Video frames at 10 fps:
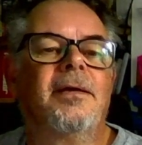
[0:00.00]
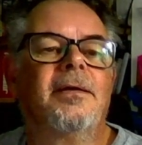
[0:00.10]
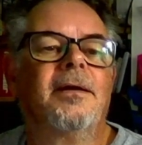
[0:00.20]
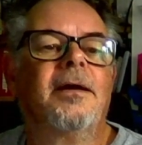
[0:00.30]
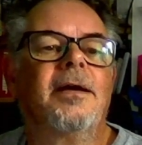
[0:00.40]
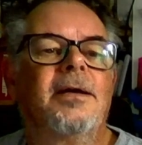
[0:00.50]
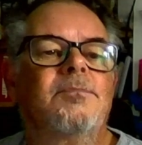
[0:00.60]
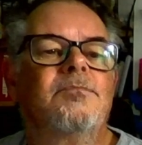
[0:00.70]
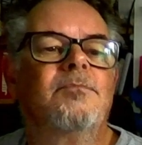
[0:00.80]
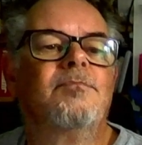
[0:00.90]
I
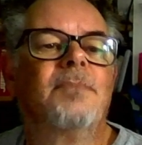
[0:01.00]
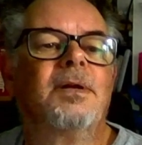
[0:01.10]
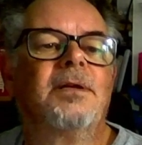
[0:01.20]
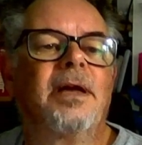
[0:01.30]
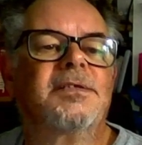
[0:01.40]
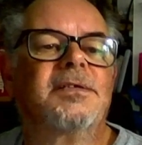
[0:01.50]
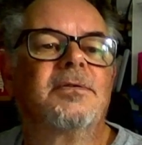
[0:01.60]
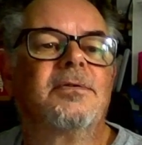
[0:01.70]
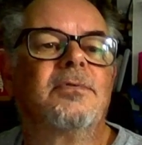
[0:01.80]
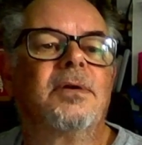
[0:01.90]

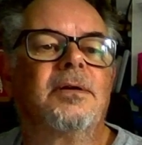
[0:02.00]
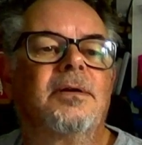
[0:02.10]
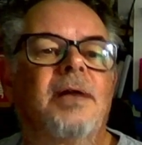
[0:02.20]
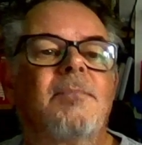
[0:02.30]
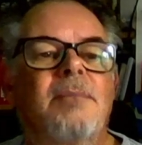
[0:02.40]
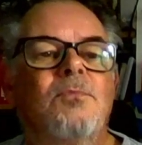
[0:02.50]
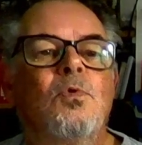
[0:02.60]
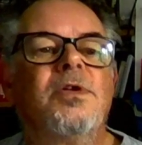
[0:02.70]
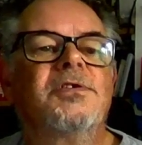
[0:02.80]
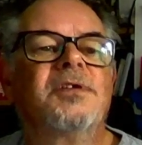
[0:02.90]
make more
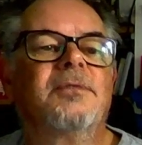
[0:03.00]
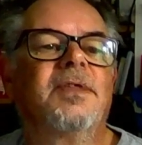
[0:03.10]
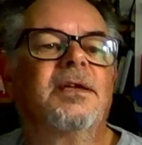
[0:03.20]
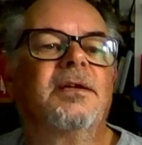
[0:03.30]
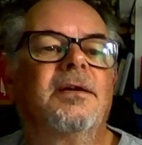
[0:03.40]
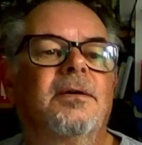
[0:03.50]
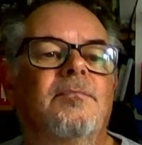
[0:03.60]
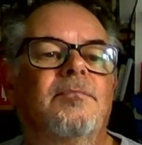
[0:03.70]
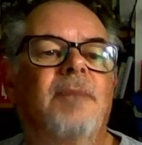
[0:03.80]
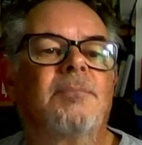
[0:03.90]
use of the
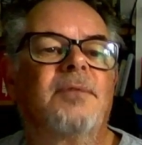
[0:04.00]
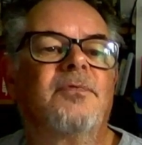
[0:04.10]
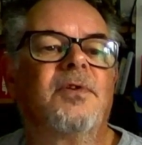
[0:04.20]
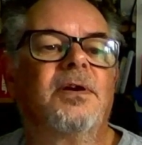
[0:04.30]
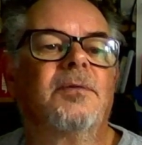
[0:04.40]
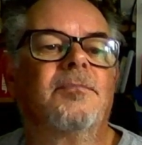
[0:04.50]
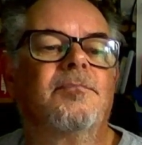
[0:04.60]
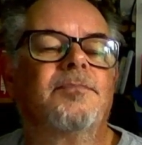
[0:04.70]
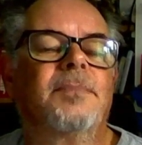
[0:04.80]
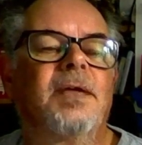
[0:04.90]
amplifier
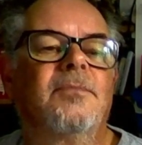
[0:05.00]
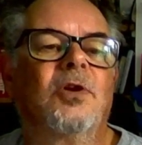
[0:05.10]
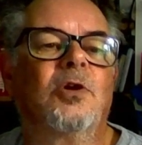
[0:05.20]
envelope,